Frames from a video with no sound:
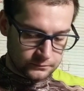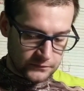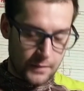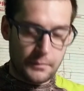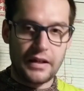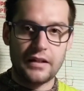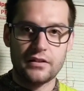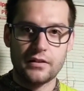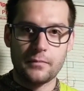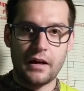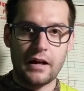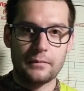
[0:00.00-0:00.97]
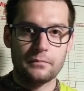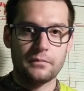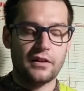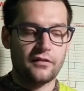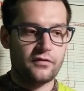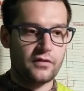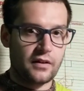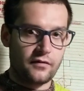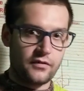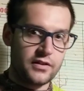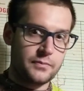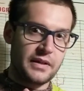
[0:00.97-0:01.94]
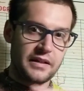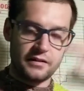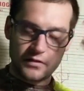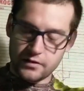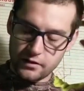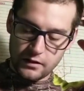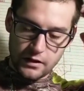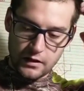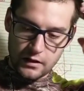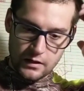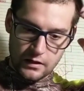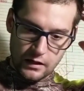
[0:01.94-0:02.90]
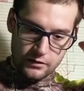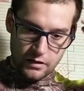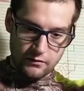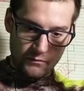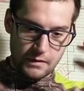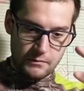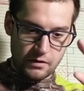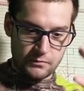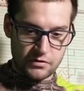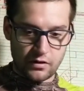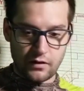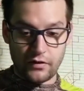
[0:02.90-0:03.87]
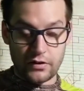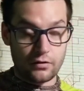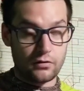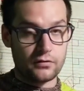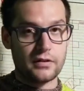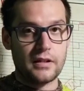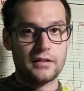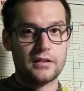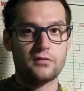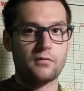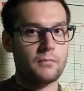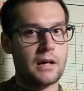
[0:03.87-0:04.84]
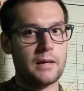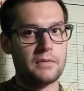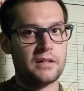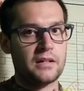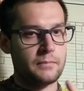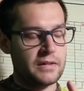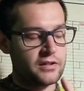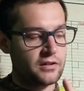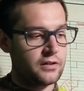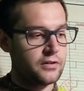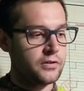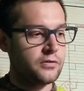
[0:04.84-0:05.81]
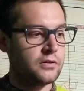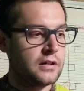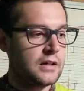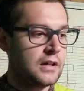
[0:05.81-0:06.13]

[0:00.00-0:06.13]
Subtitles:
that page in the bottom of this page. I'll try to remember. I'm sorry if I don't, then just remind me and I'll make sure I do.